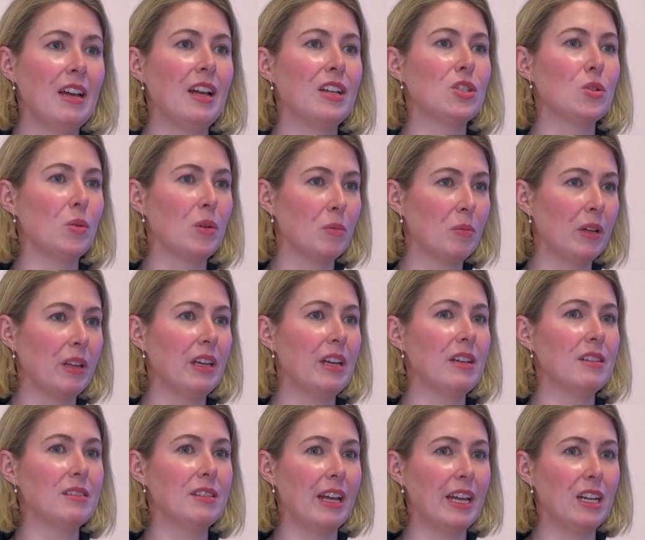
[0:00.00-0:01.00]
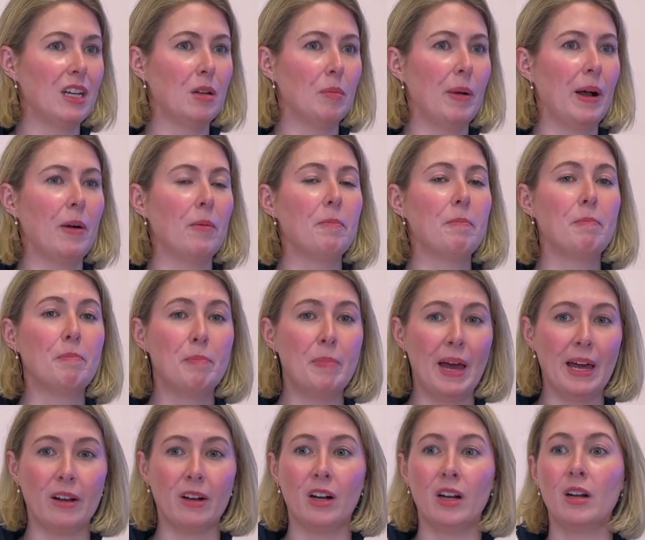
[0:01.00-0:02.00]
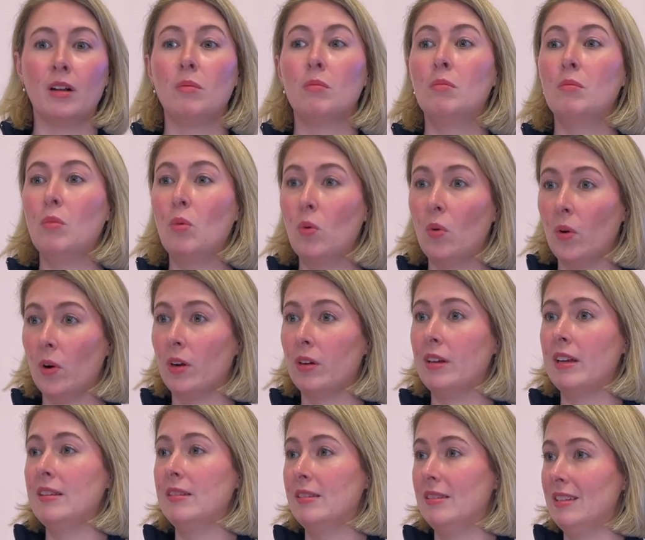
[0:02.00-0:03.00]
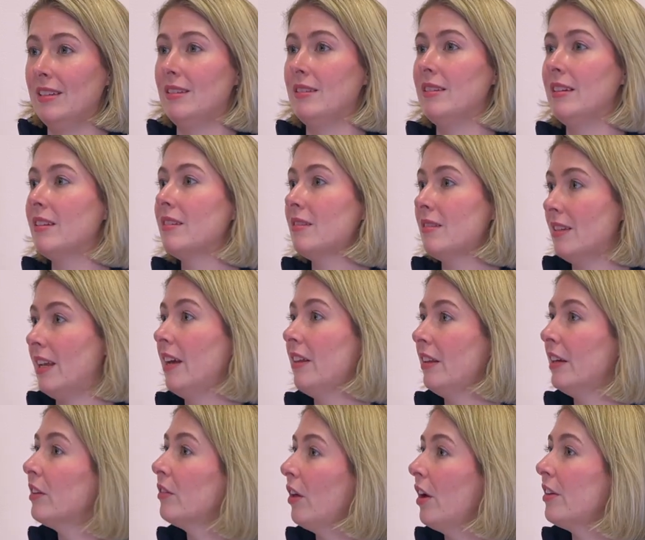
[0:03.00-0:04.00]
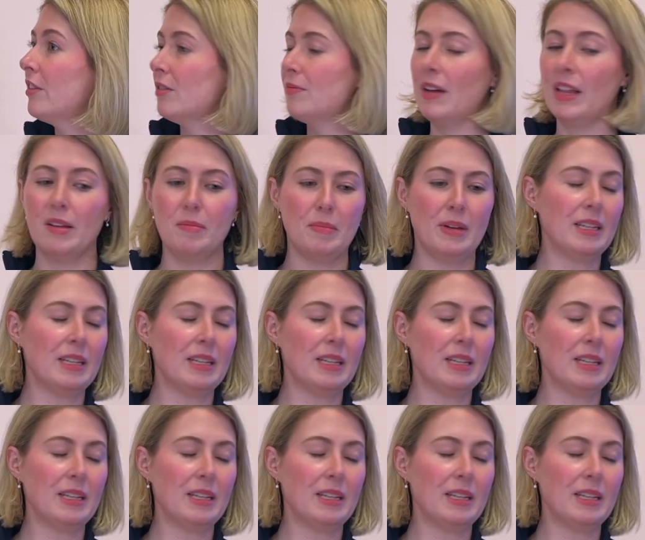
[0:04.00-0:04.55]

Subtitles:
And so we're really excited about better, more consistent scaling law development.